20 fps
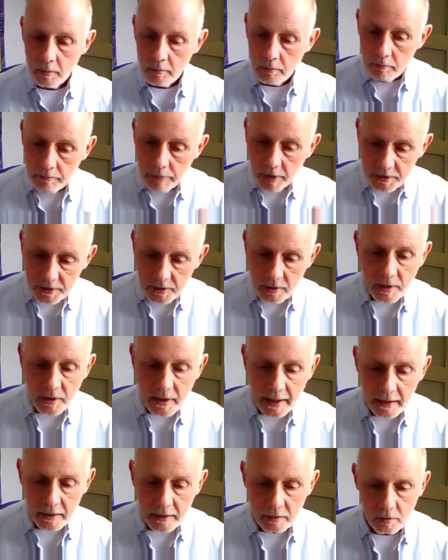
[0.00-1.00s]
But you
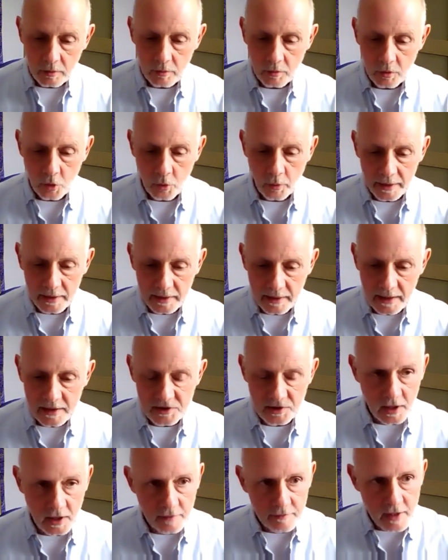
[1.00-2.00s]
can quite
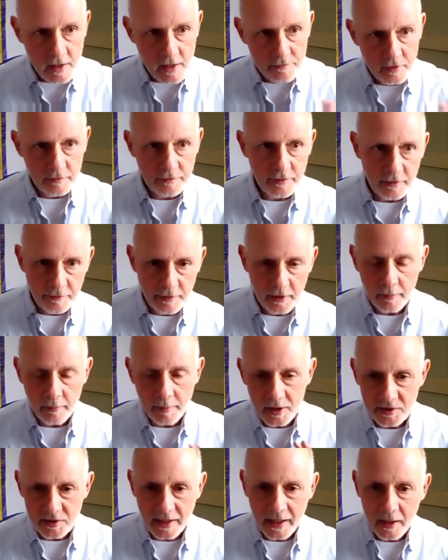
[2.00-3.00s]
easily, even if you feel a
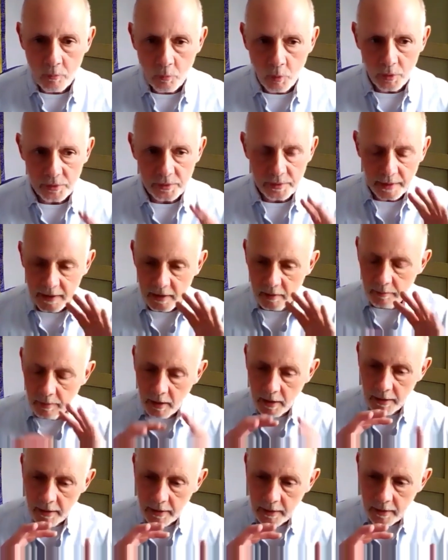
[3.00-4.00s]
bit down one day,
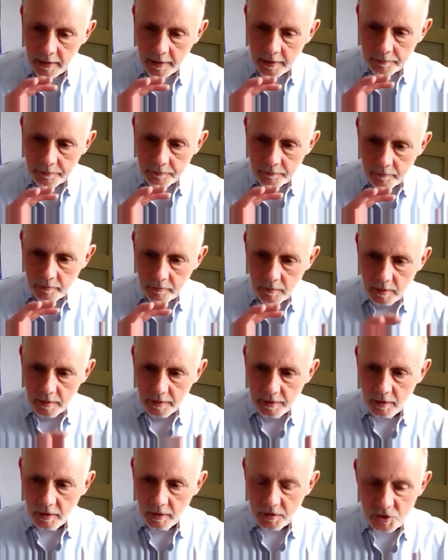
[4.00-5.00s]
by,
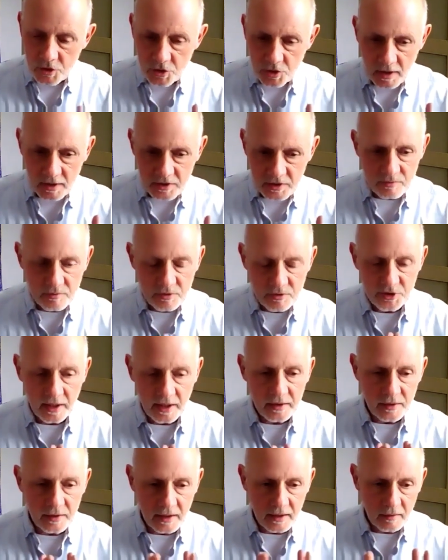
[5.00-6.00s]
you know, just
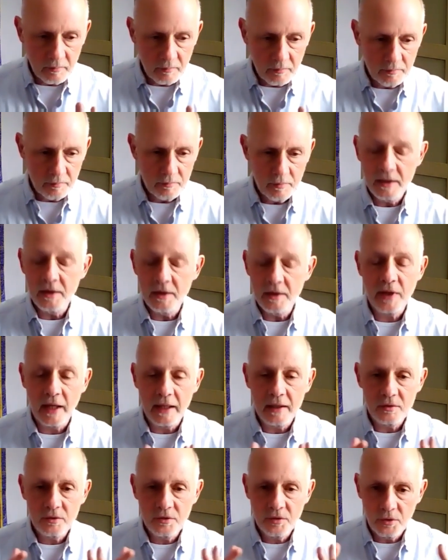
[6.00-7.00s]
sending
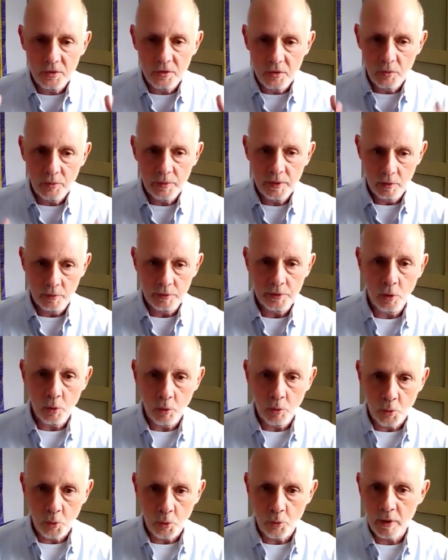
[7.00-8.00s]
intent to, you know, your
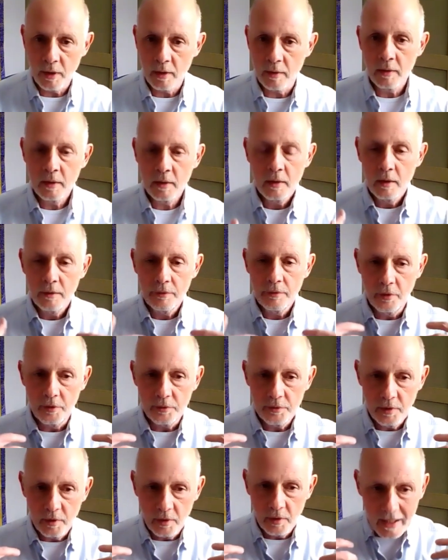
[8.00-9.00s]
aura
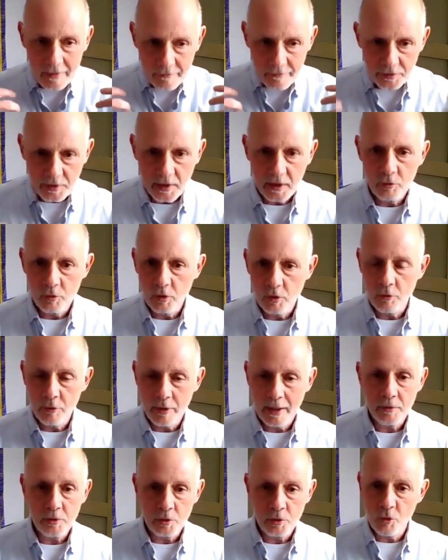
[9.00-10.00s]
that, you know, everything
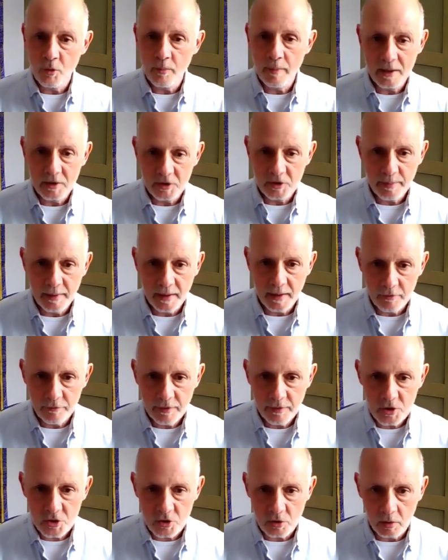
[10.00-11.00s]
around you remains
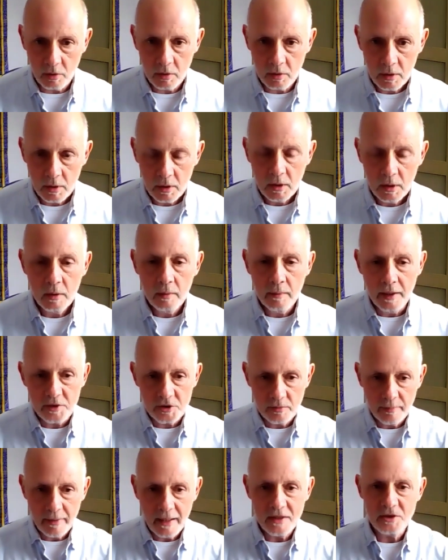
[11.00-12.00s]
beneficial.
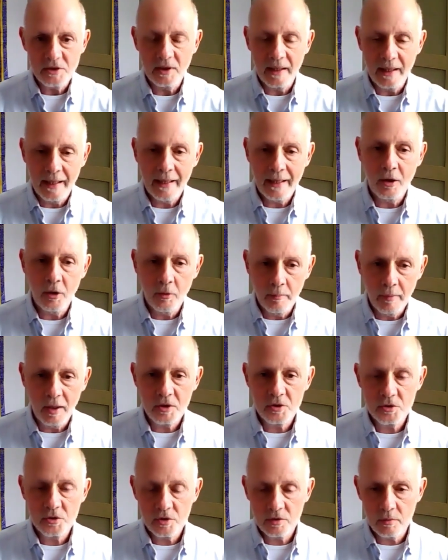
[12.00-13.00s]
It's amazing how
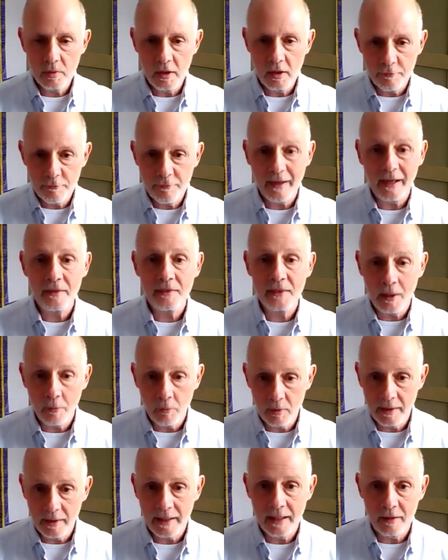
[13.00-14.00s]
much effect that
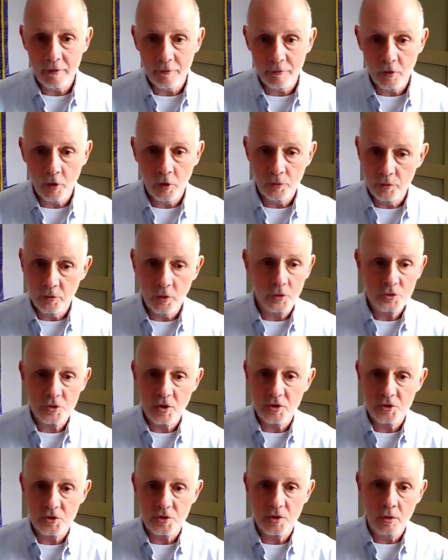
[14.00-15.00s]
will have on not
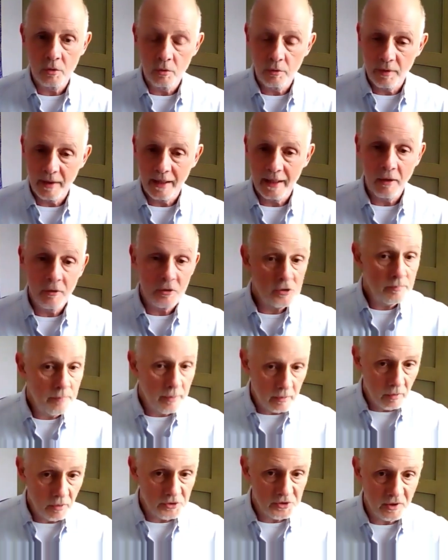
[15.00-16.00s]
just you, the house,
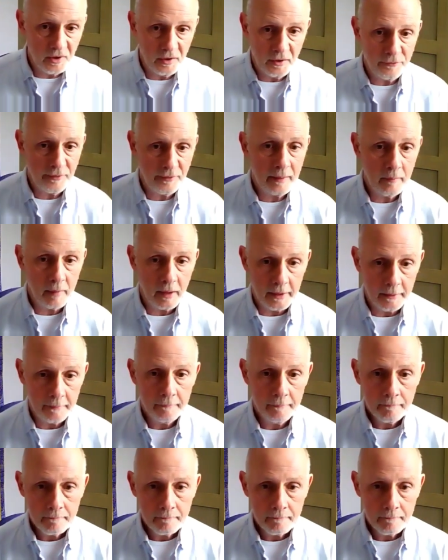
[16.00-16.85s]
but also the family.